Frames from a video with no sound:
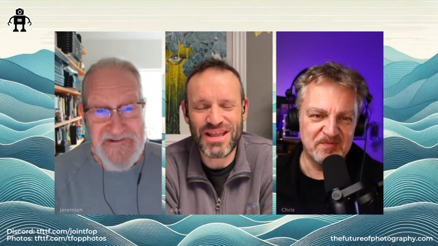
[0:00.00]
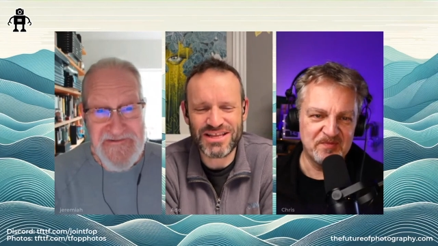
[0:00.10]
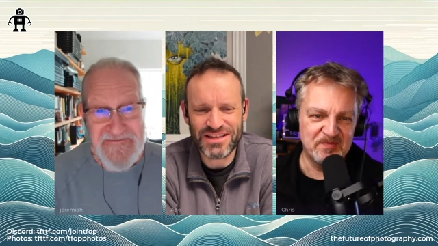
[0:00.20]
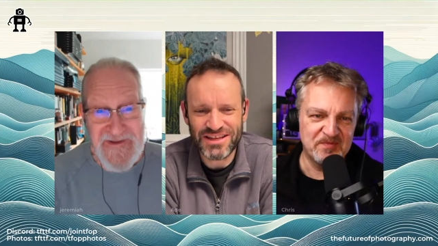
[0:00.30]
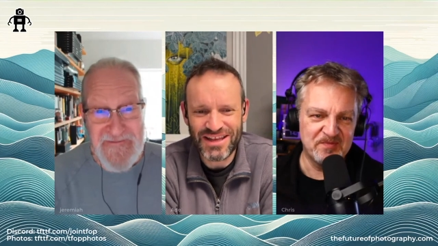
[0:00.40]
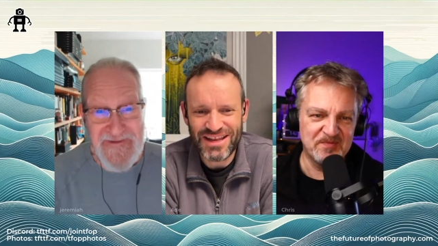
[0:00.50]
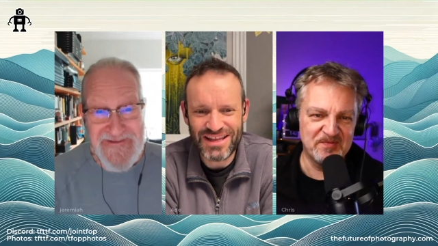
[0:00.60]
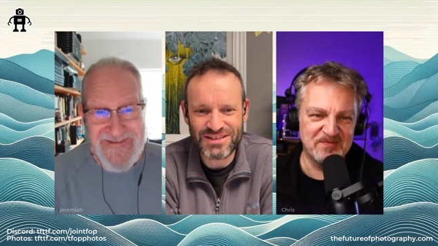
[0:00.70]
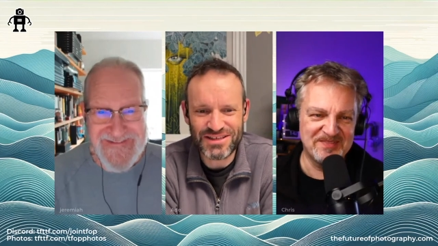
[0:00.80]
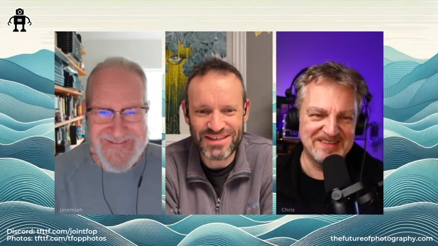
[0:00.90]
Speaker 1: let's, let's, maybe?
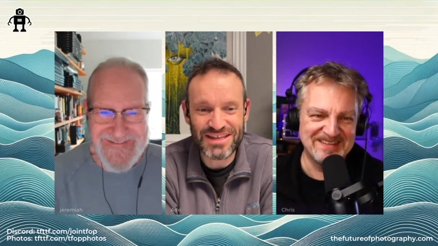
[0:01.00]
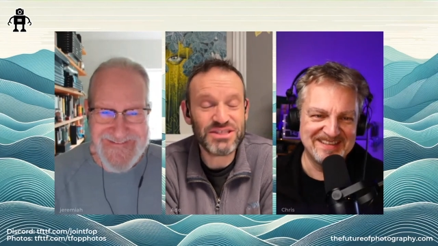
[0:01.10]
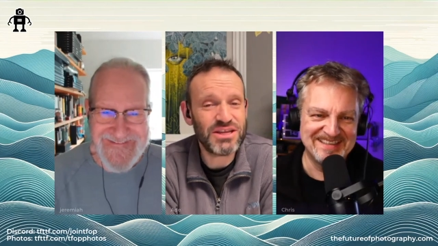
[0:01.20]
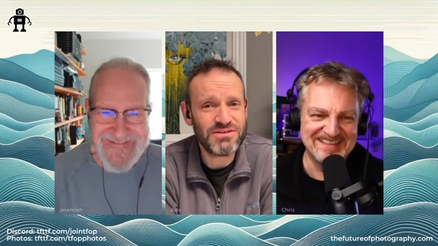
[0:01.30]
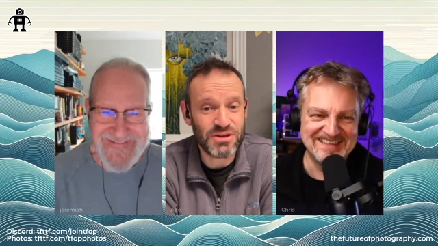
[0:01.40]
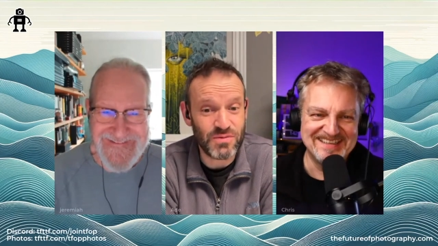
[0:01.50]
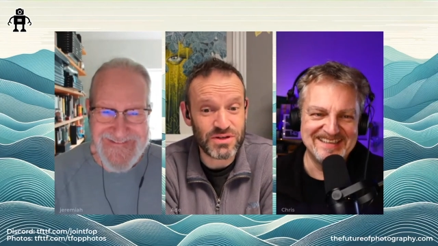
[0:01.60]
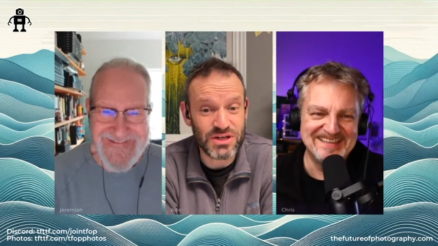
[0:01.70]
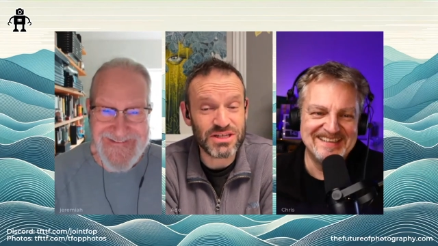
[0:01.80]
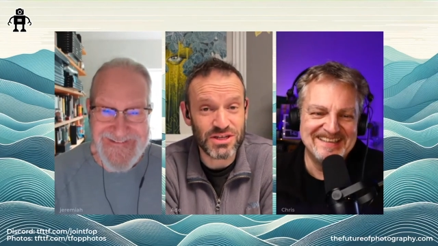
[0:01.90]
Let's,
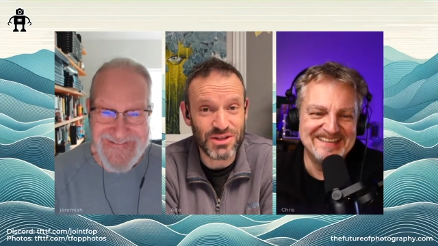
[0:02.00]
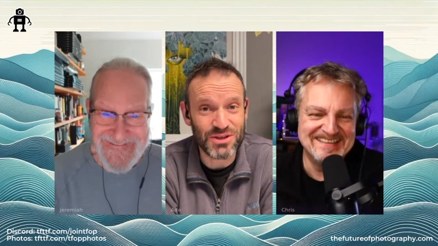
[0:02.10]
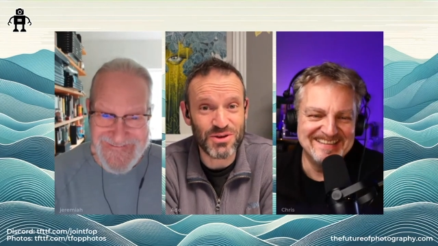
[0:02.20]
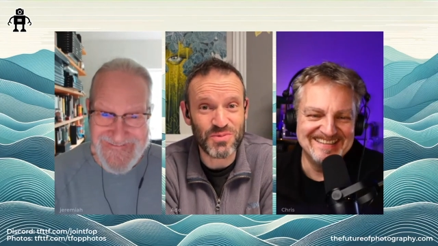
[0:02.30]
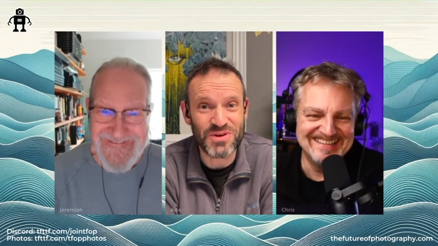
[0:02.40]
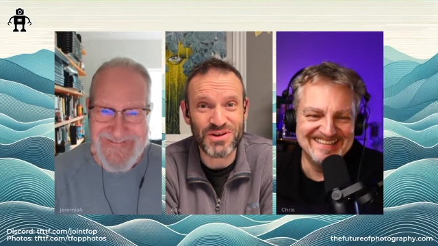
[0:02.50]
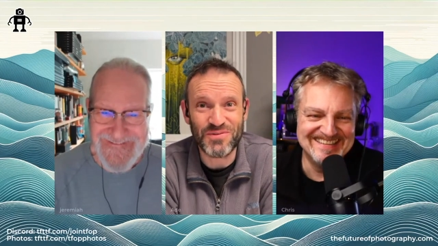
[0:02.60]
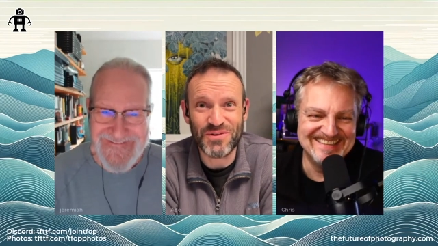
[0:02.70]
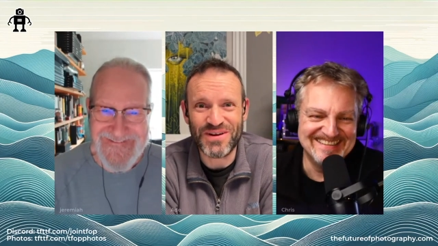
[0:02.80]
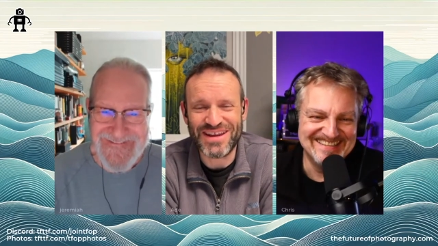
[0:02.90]
derision is another good
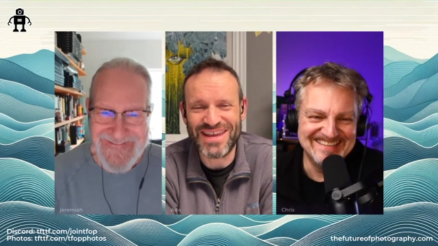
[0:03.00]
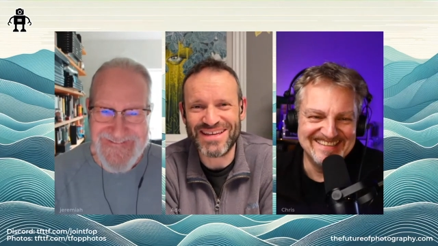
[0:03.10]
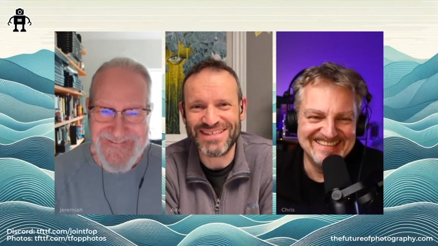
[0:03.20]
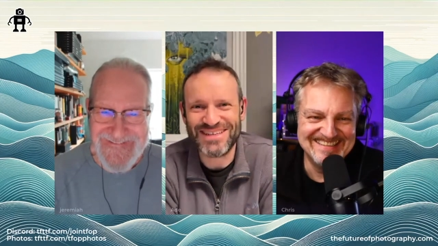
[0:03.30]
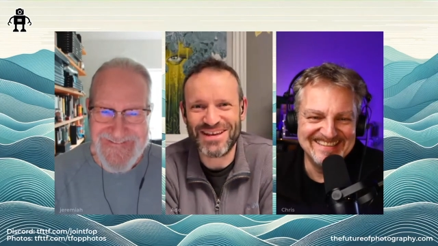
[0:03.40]
word for it, yes.